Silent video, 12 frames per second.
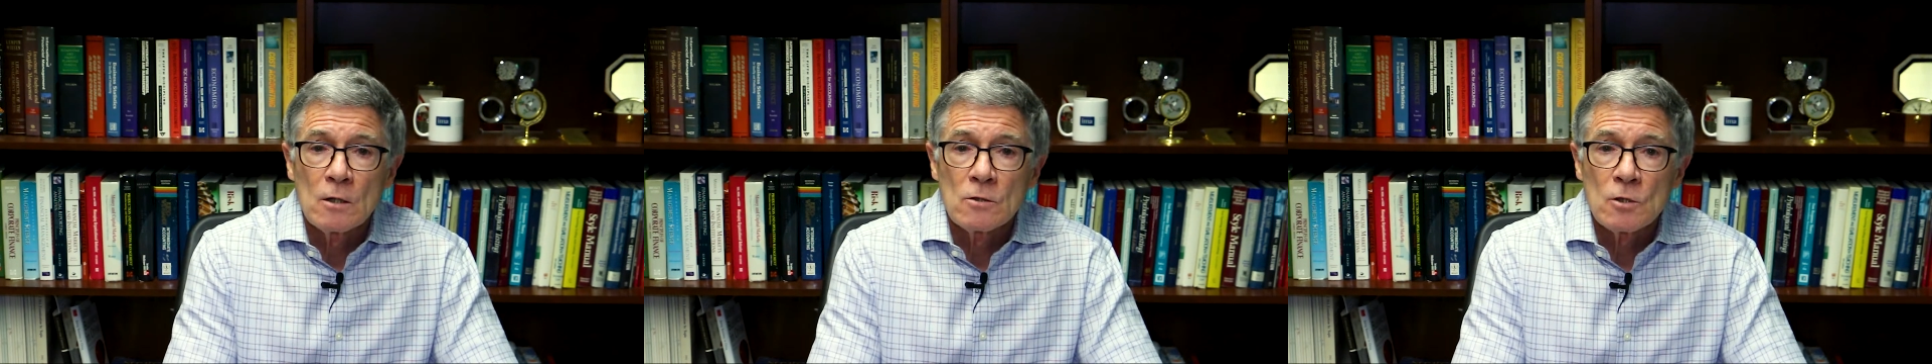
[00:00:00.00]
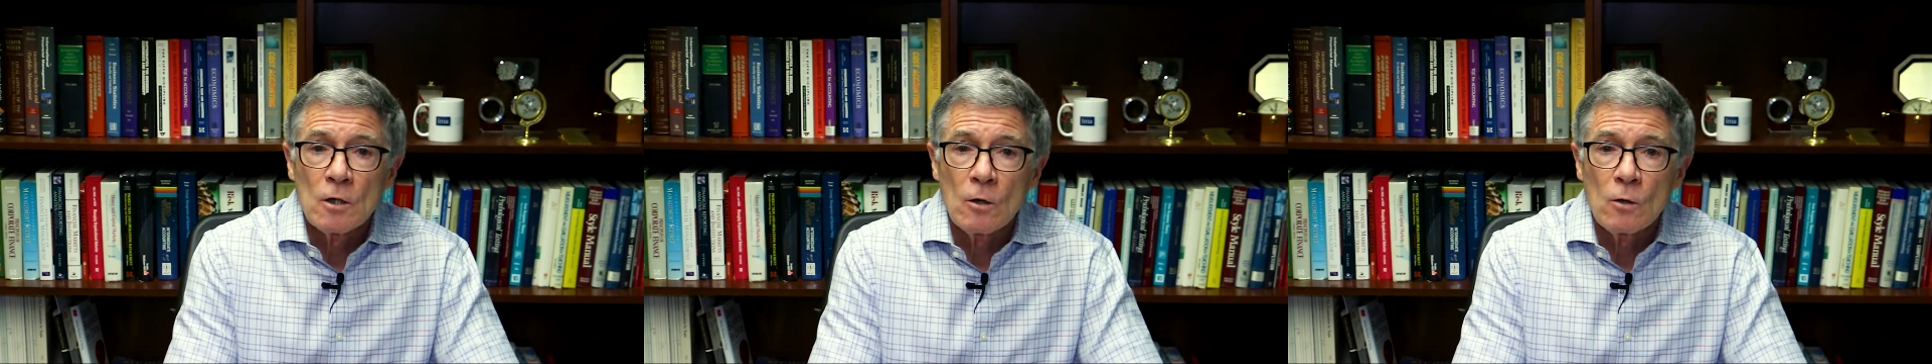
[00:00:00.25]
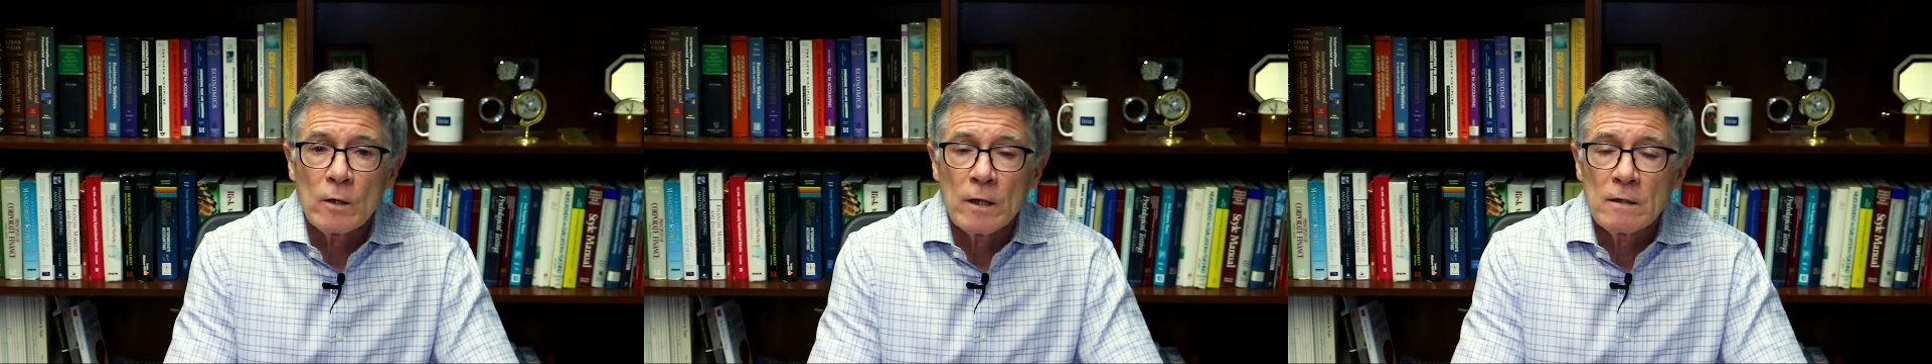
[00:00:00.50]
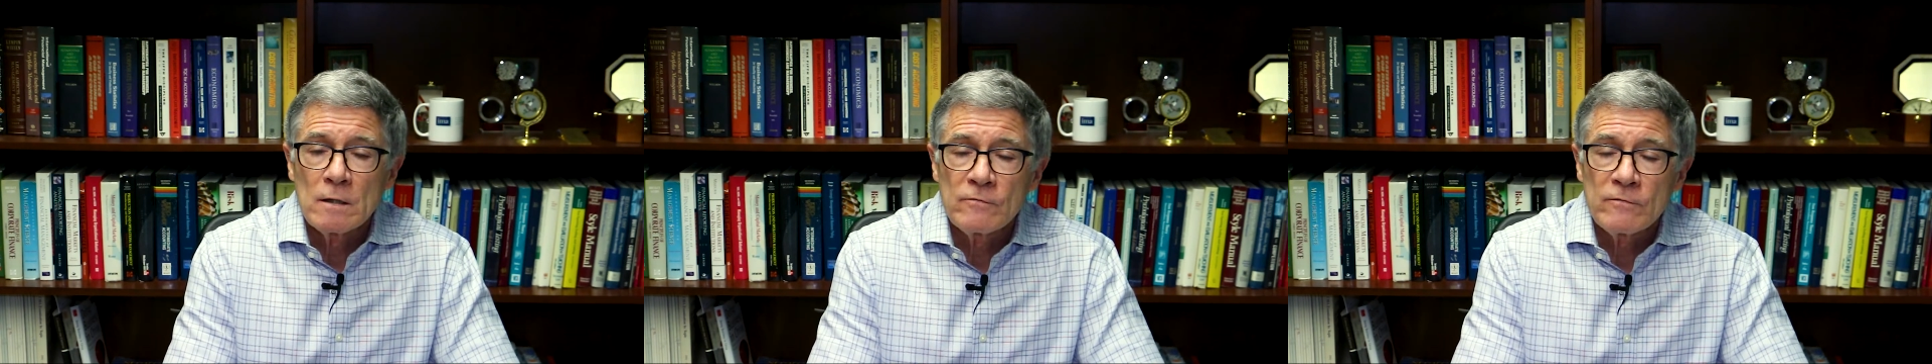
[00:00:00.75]
So
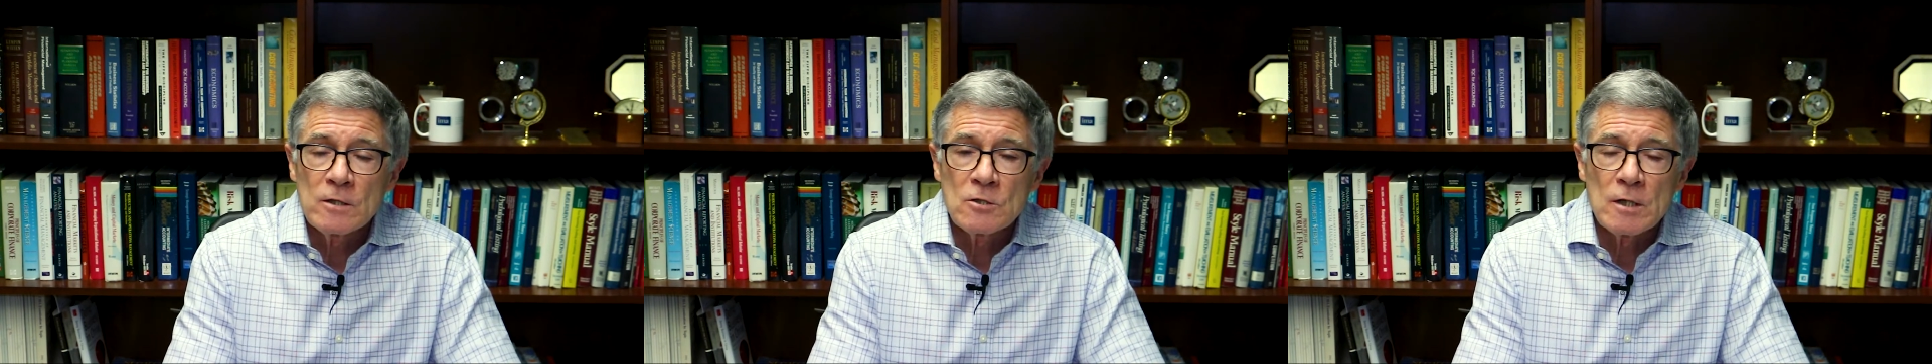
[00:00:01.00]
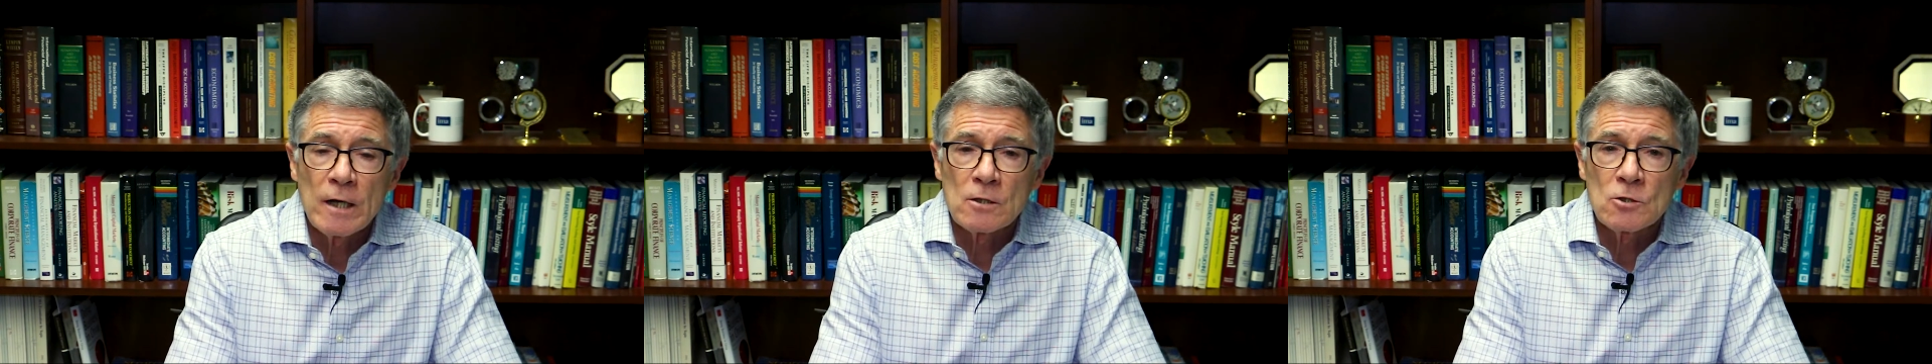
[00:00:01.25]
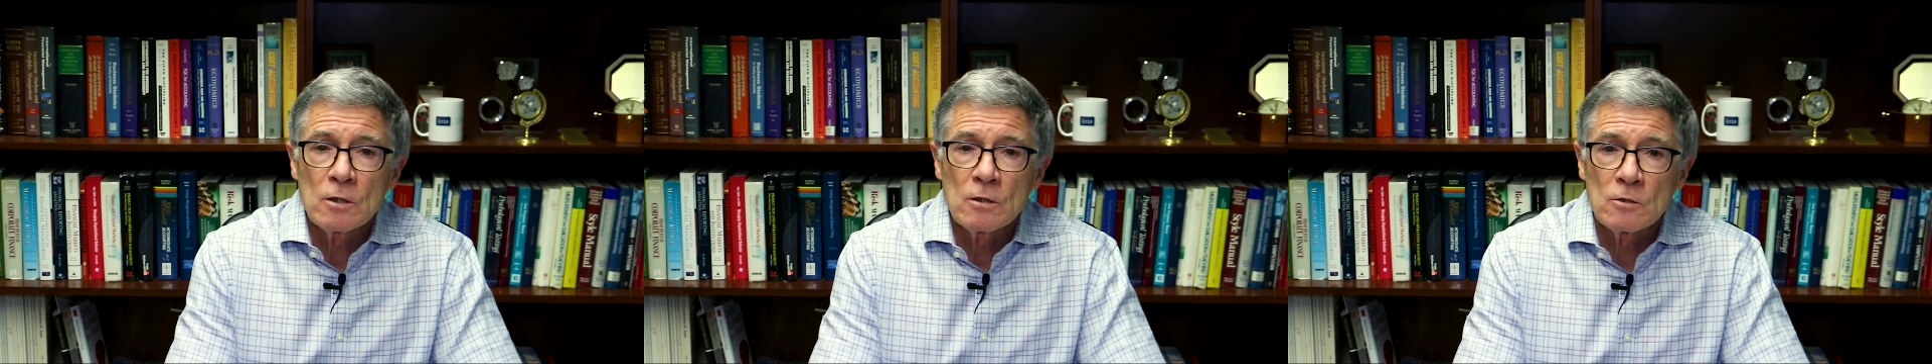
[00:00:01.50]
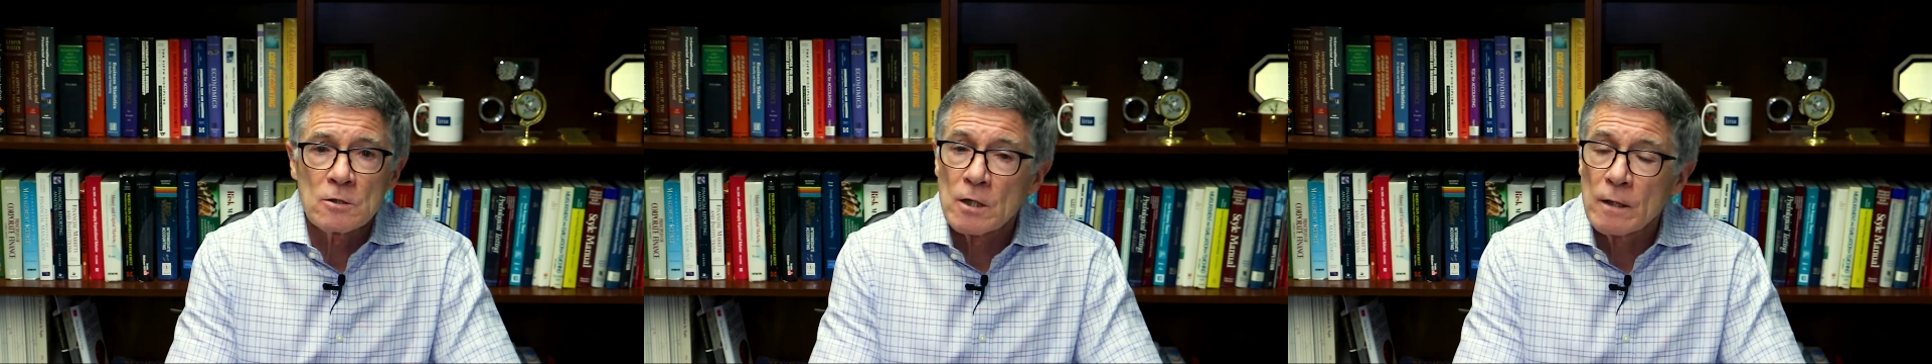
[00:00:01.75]
in the first section
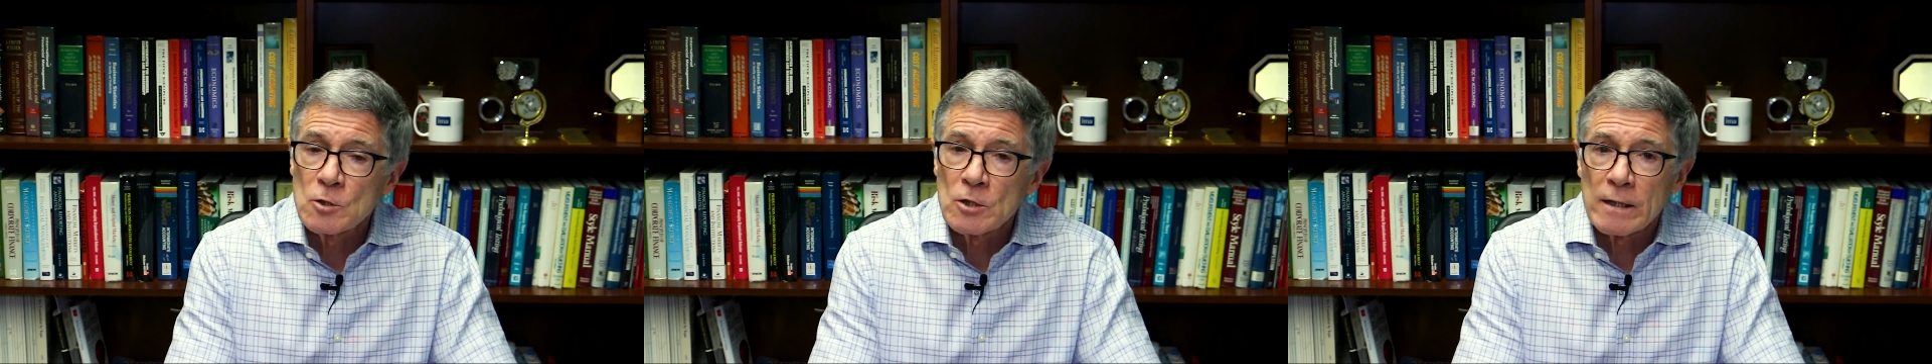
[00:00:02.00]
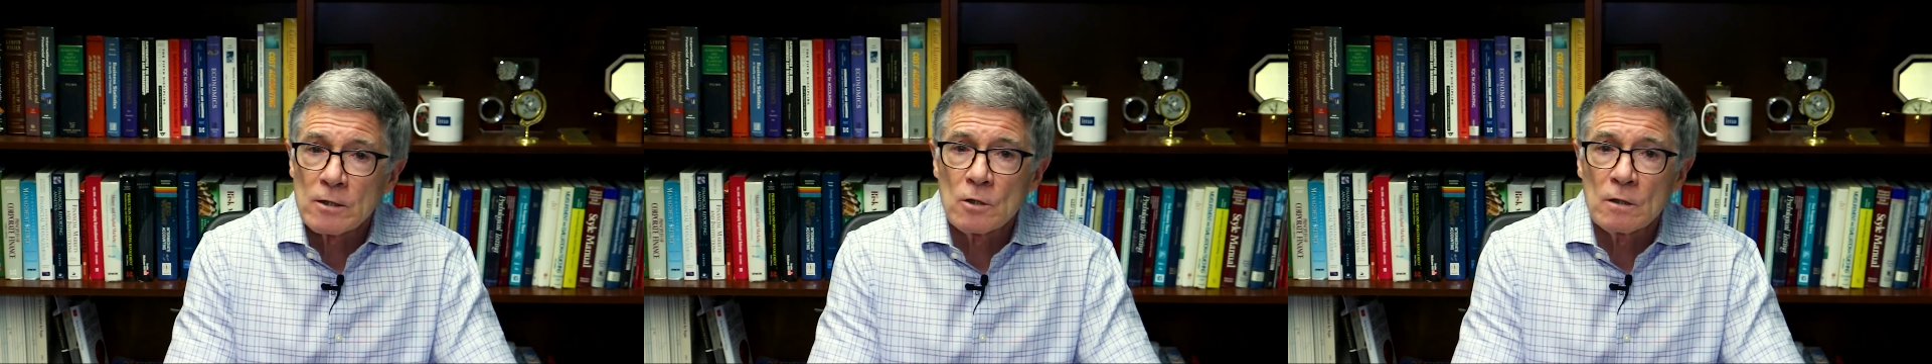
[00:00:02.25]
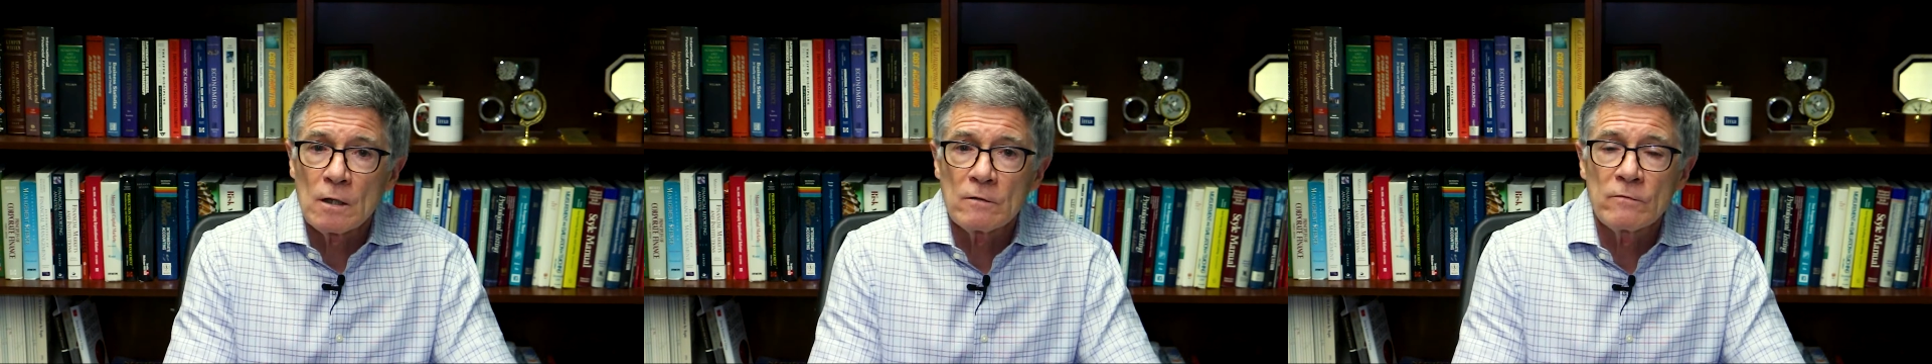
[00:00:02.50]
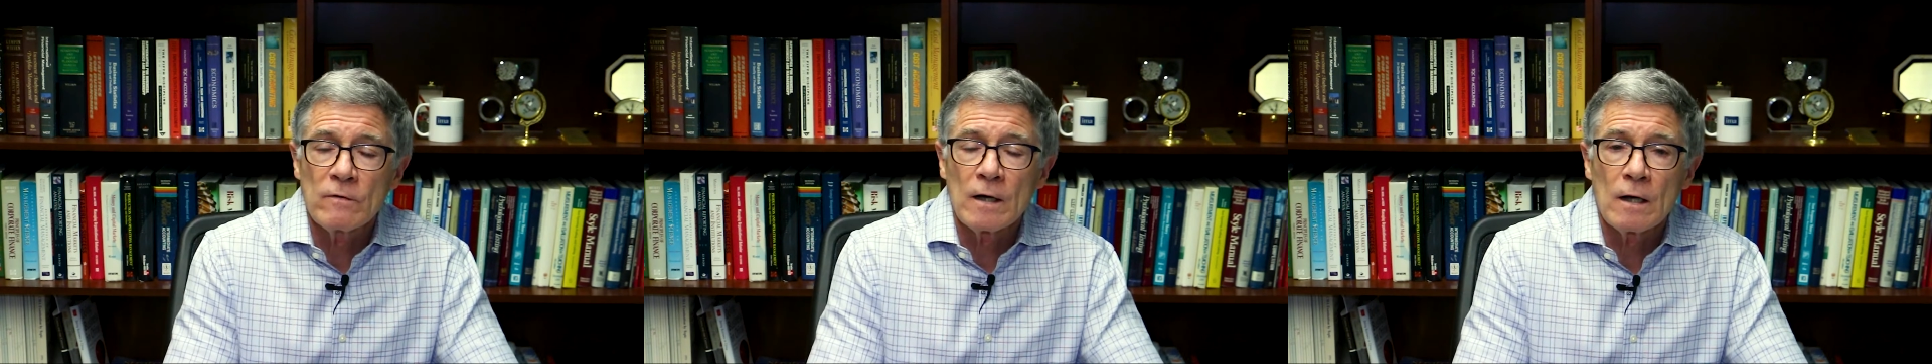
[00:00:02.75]
or subsection of